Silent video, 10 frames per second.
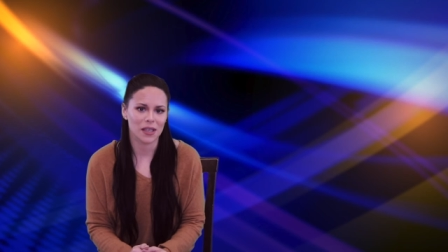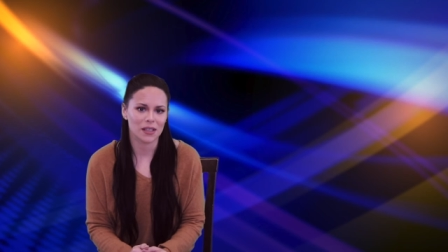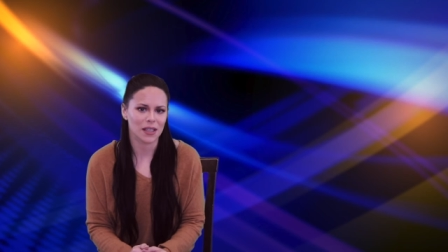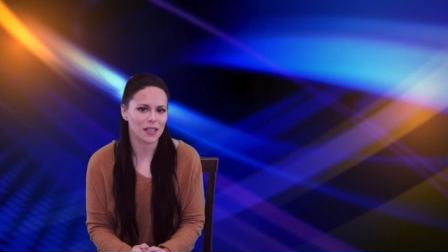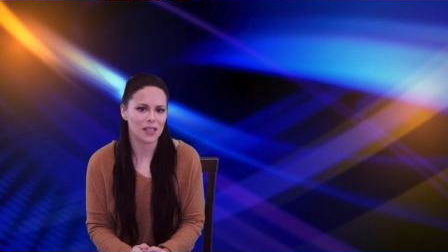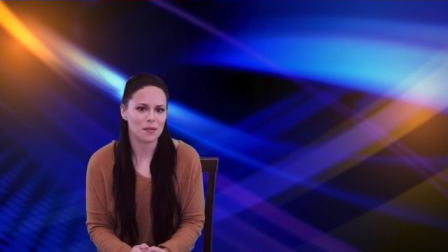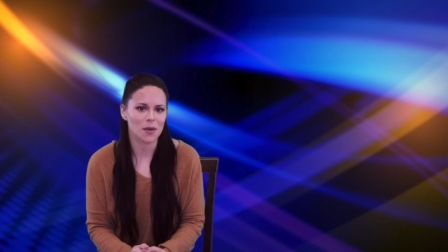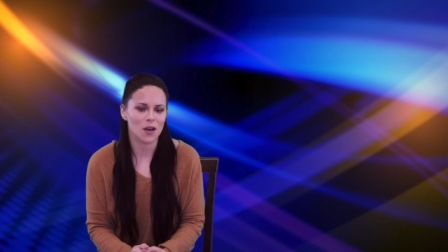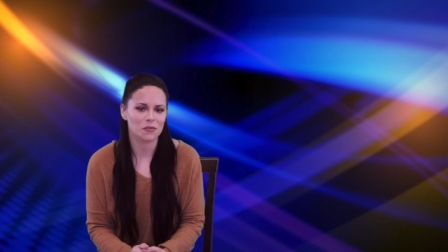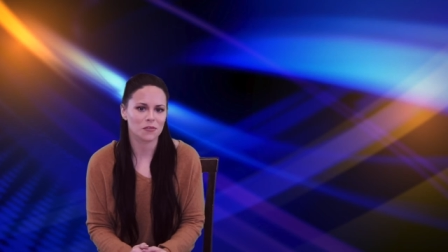by cutting
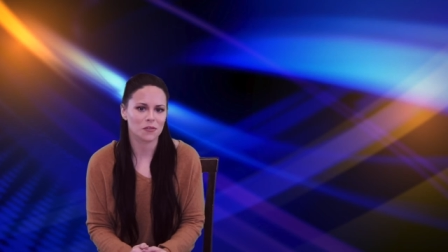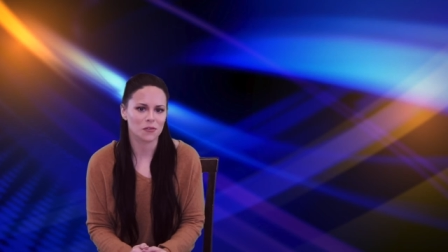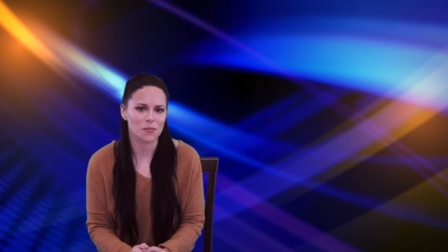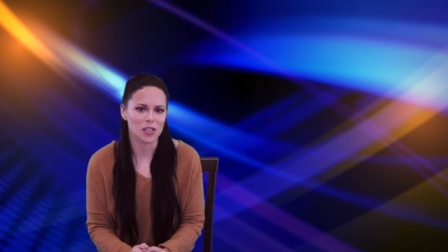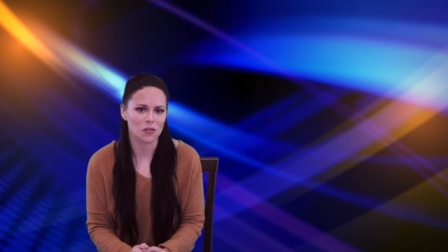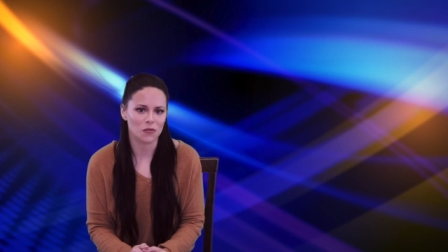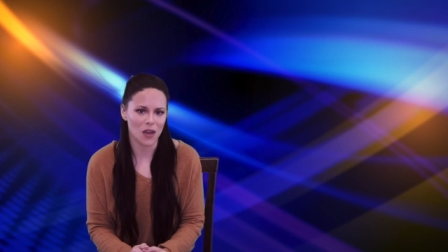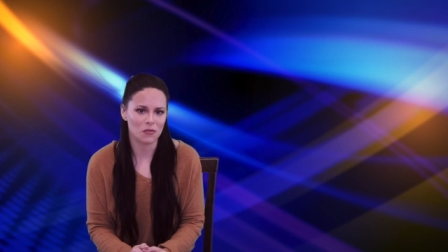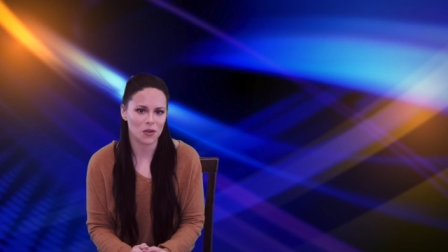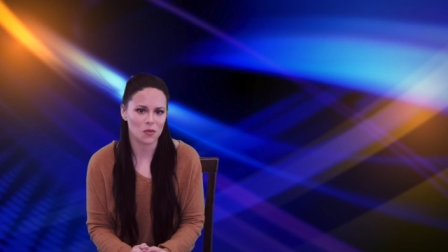him off from his
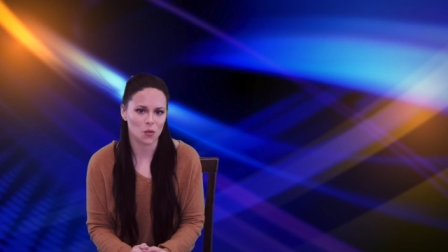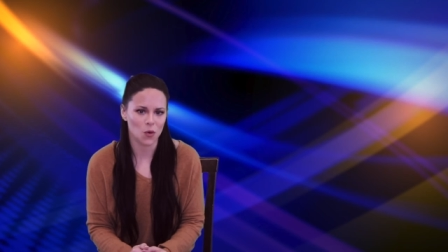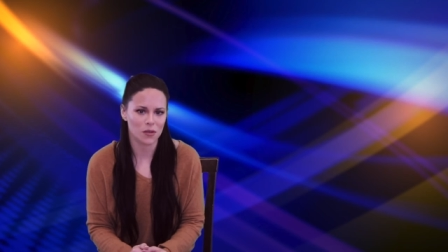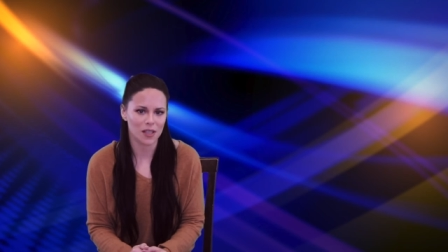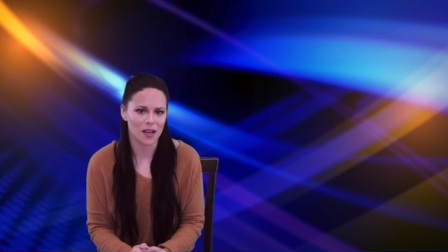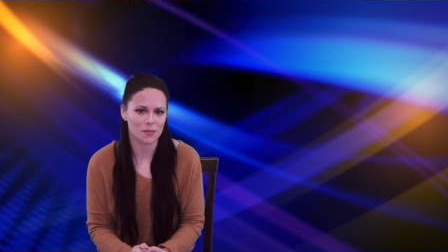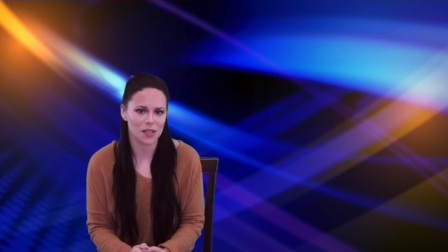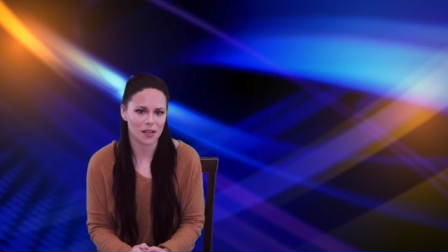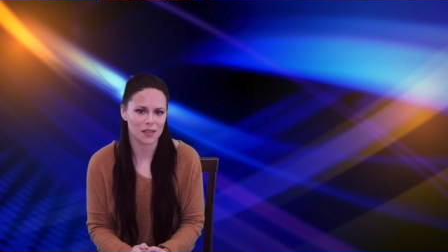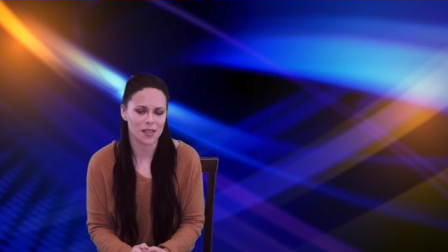favorite
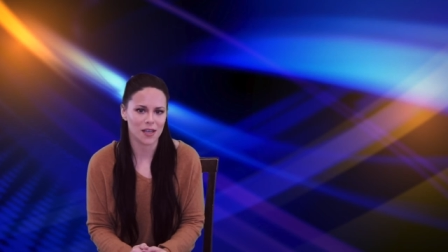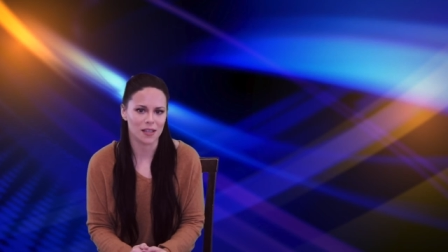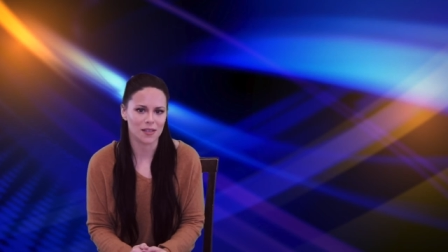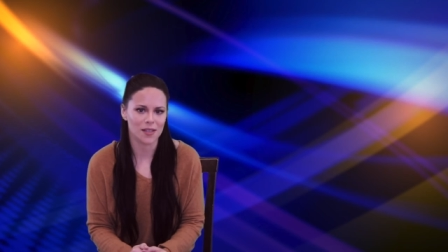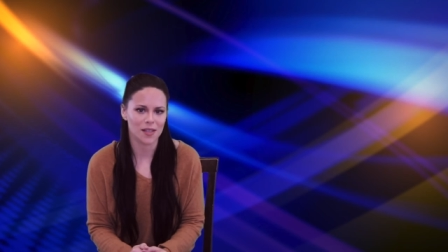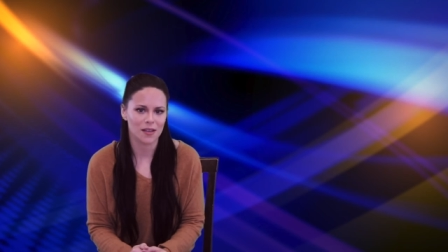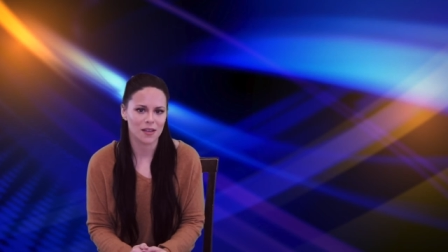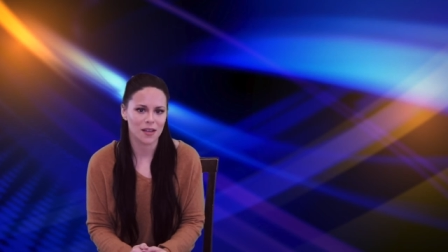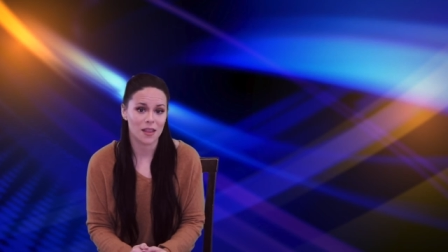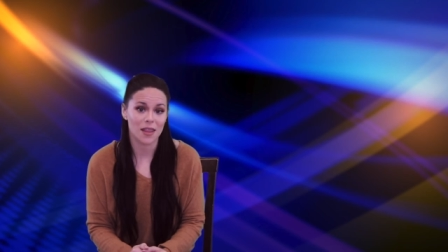wartime sustenance,